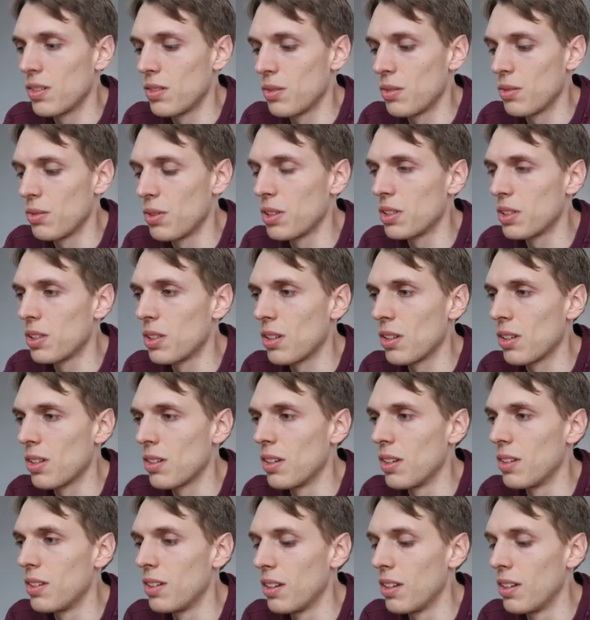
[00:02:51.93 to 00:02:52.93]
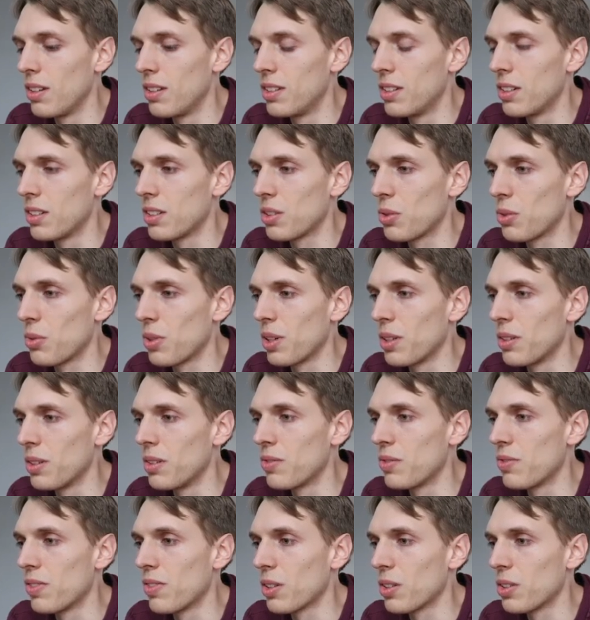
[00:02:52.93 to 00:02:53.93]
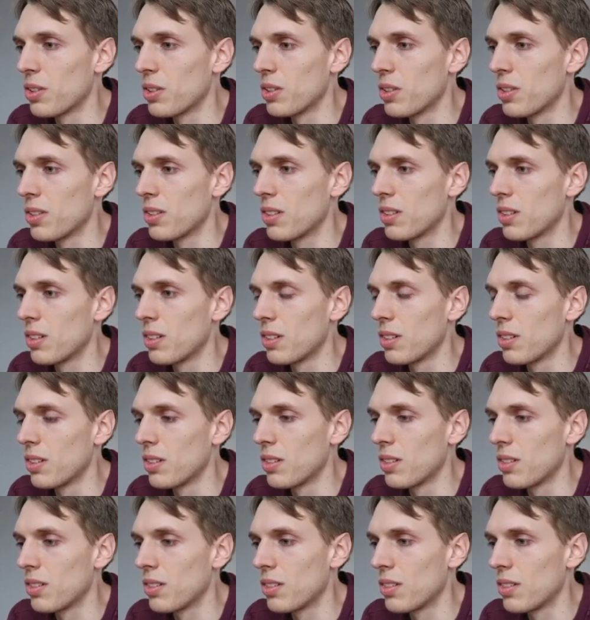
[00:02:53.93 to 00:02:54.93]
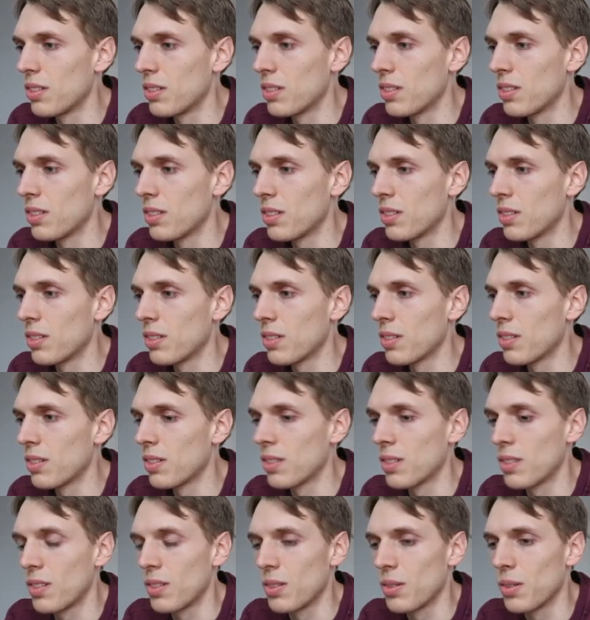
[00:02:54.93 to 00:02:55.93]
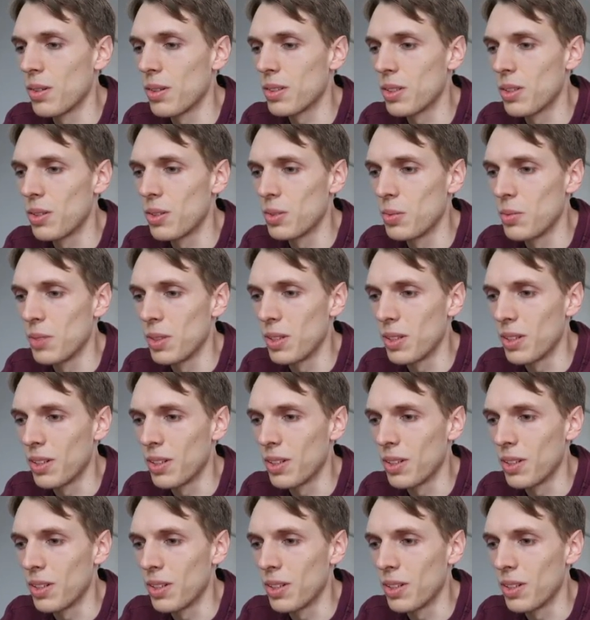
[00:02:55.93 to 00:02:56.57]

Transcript: let's just run this function, and excuse me,